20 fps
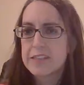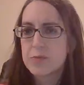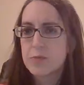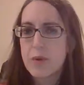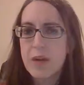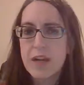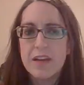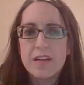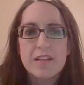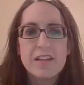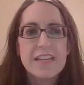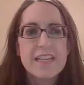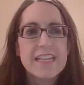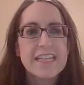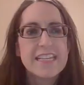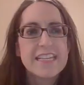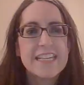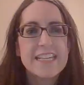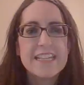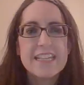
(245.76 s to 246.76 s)
well.
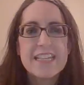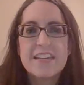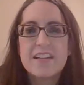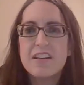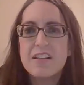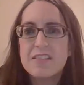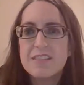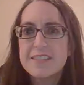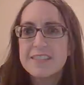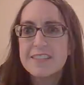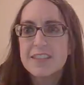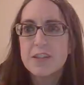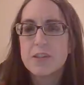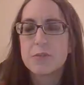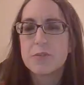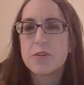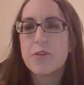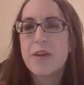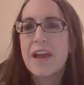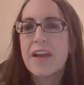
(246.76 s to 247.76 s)
And then
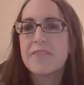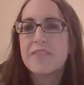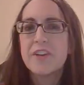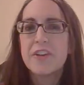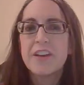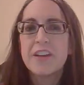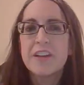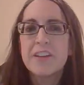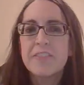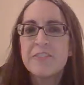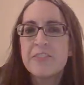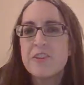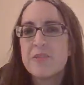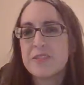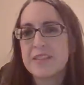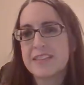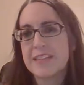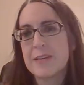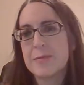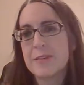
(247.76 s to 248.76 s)
also you have your interview
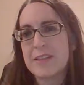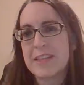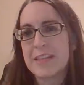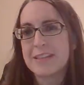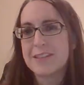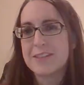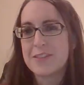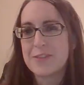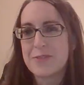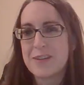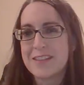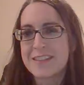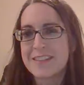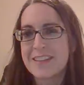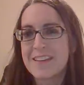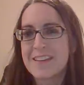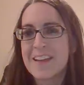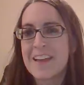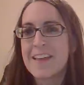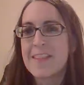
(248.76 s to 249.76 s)
assignment that's due on
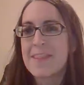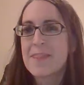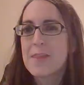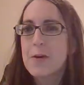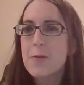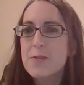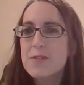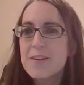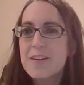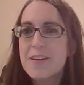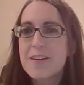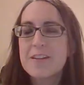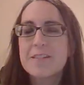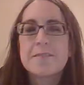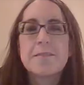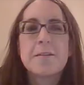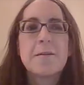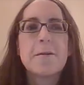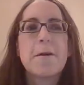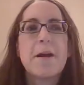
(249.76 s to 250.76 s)
Sunday. Those are,
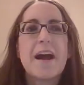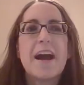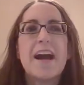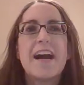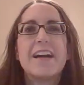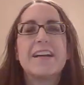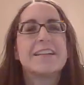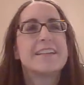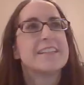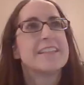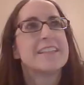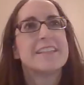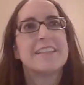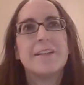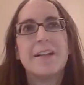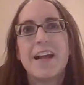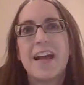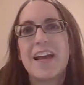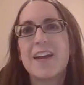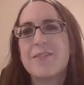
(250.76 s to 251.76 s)

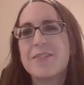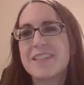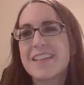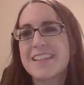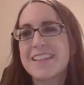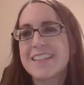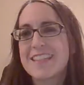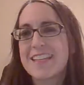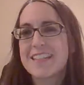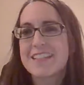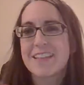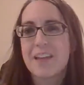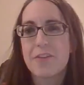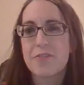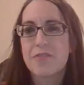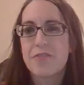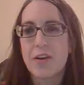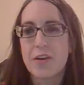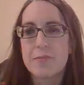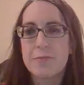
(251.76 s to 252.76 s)
I always hesitate to
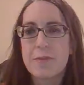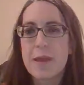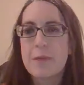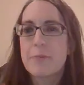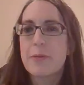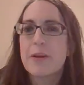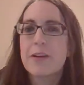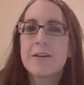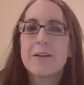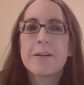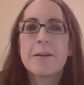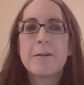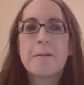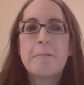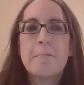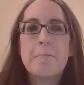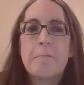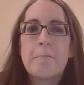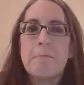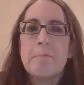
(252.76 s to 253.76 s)
say fun paper,
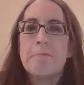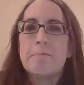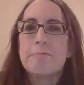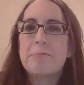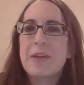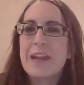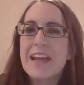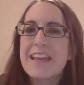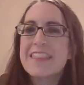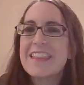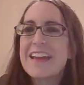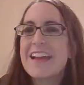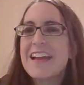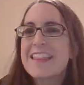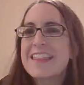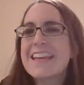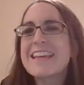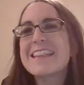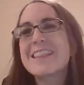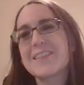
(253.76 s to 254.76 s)
but
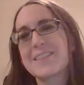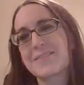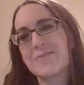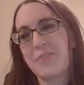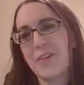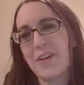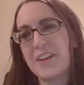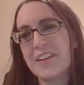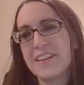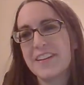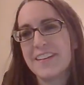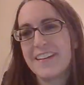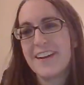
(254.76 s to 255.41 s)
I think that's fun.